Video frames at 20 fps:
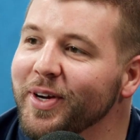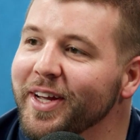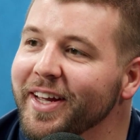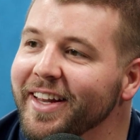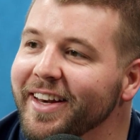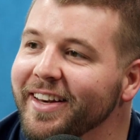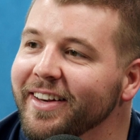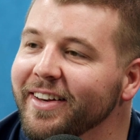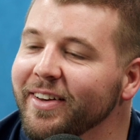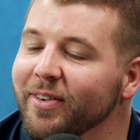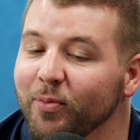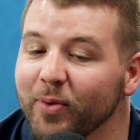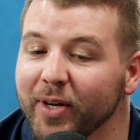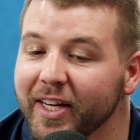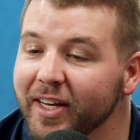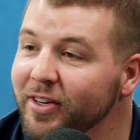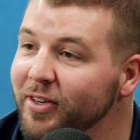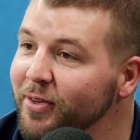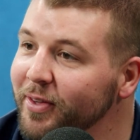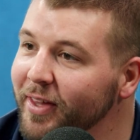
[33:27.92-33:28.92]
when we
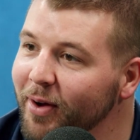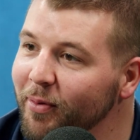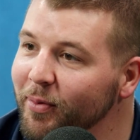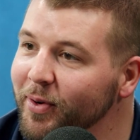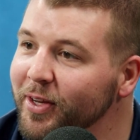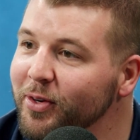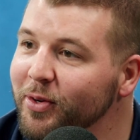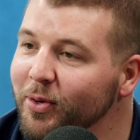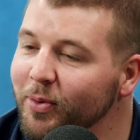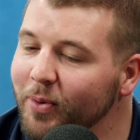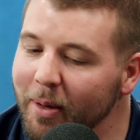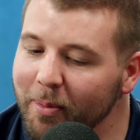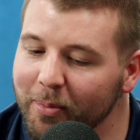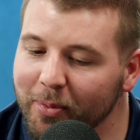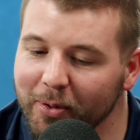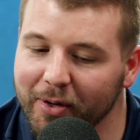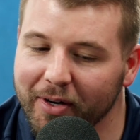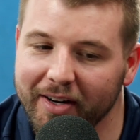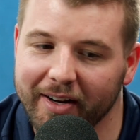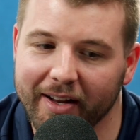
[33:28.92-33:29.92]
can do that, we can do a
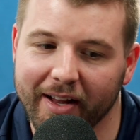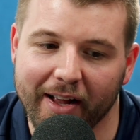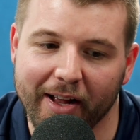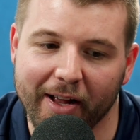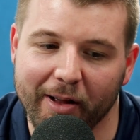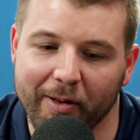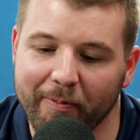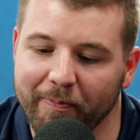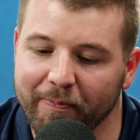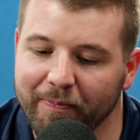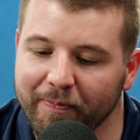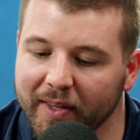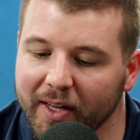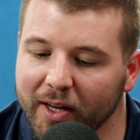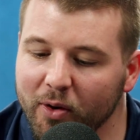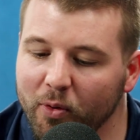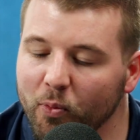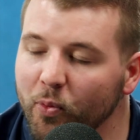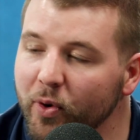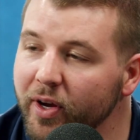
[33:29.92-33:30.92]
whiteboard.
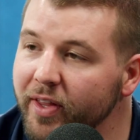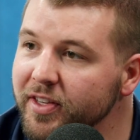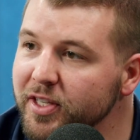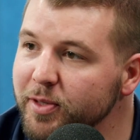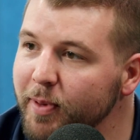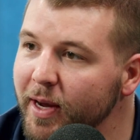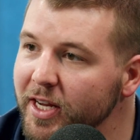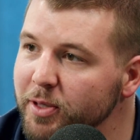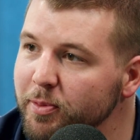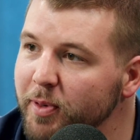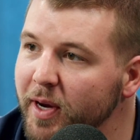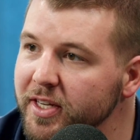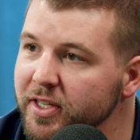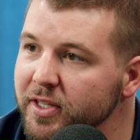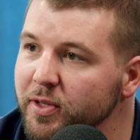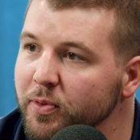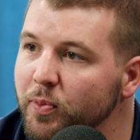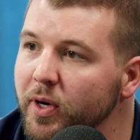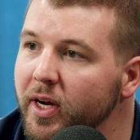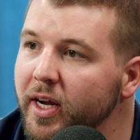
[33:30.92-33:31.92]
When the spouse
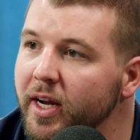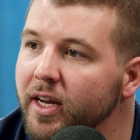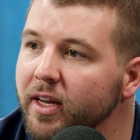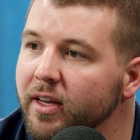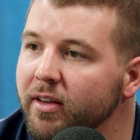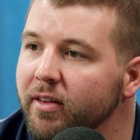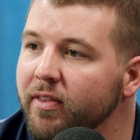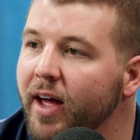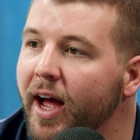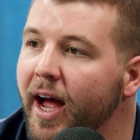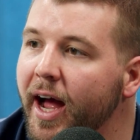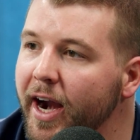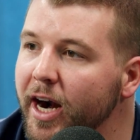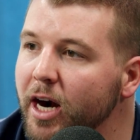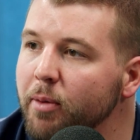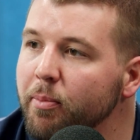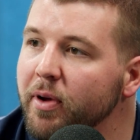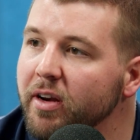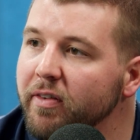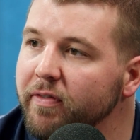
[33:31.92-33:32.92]
passes away, the
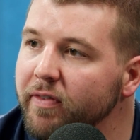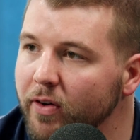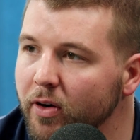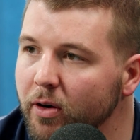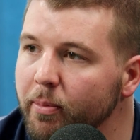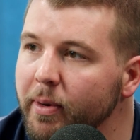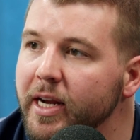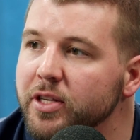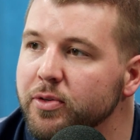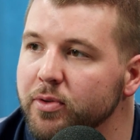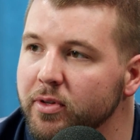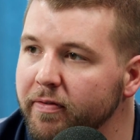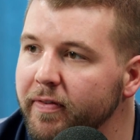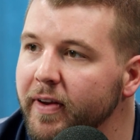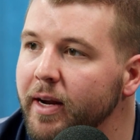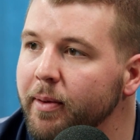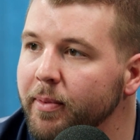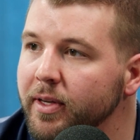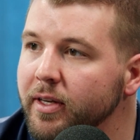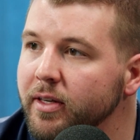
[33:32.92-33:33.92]
higher benefit remains with
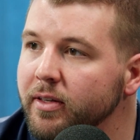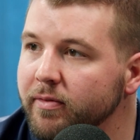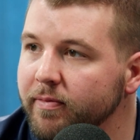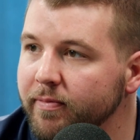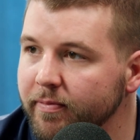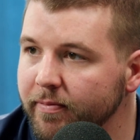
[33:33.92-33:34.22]
the family.